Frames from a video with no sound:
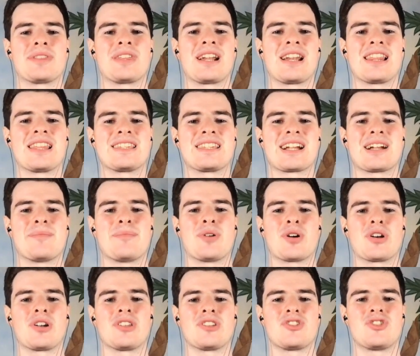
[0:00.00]
Then in the second
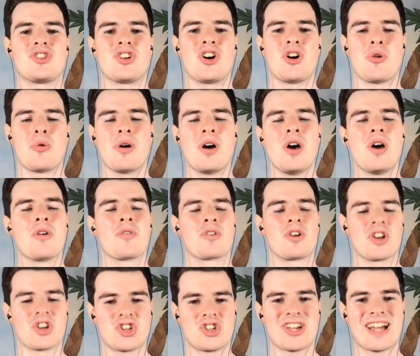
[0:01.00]
part of the show,
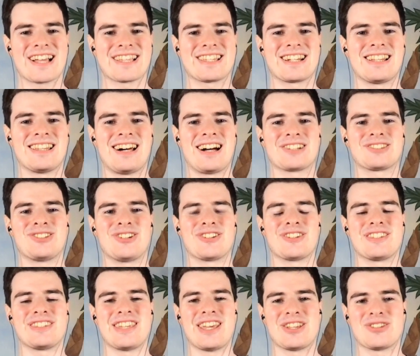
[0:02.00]
Ross Jackson of Locked On
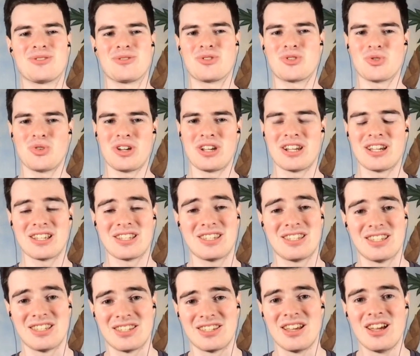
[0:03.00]
Saints will join us
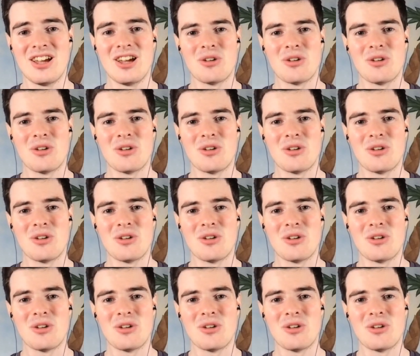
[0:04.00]
as